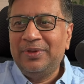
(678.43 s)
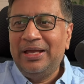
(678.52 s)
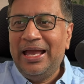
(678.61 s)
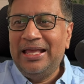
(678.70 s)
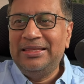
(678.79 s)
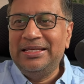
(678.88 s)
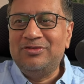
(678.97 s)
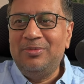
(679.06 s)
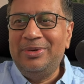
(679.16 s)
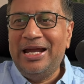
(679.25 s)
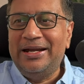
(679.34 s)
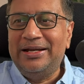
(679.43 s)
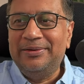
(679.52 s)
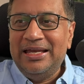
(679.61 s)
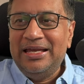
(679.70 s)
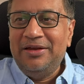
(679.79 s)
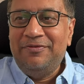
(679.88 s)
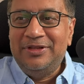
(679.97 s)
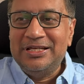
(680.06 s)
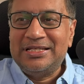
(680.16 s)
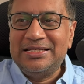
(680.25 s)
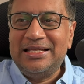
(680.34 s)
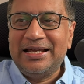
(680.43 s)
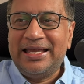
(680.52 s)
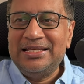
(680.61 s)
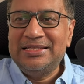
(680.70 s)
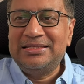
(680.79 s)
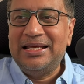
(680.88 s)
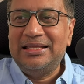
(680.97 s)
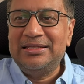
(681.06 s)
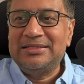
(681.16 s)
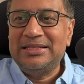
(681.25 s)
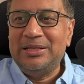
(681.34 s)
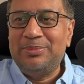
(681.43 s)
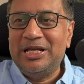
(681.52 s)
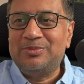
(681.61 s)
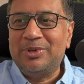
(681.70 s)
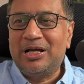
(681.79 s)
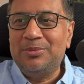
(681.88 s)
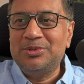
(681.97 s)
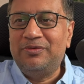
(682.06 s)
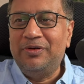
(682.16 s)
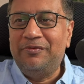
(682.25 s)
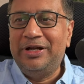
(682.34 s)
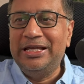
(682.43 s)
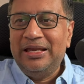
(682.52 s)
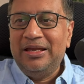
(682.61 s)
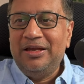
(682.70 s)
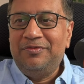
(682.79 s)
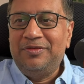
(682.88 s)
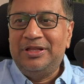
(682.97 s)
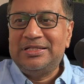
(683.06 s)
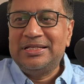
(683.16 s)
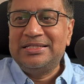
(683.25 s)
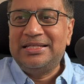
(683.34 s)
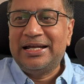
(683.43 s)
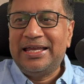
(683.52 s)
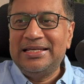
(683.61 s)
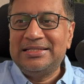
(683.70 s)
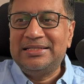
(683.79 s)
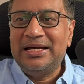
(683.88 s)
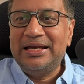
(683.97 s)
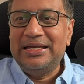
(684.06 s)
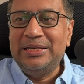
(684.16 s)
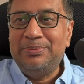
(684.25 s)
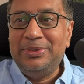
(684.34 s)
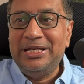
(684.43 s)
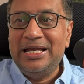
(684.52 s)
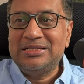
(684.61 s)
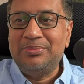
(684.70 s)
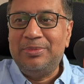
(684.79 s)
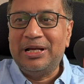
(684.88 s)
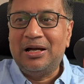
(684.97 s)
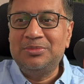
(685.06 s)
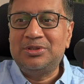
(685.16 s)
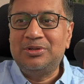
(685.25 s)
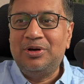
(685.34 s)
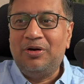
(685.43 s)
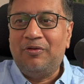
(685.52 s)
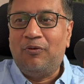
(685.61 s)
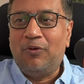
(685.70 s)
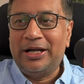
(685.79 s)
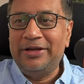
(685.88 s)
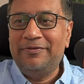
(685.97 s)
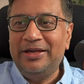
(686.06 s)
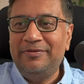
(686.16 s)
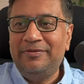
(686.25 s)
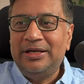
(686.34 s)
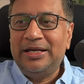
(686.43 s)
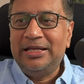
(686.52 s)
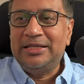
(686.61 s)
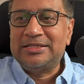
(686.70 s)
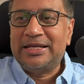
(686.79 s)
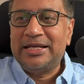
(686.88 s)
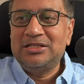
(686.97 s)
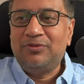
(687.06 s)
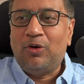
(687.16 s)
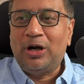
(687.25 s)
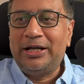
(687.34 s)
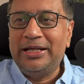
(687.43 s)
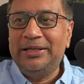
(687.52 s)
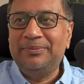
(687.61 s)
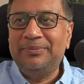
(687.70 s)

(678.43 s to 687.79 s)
and these will be added if this is the case then this eps becomes 50 if this is the case the eps becomes 45 in this case 40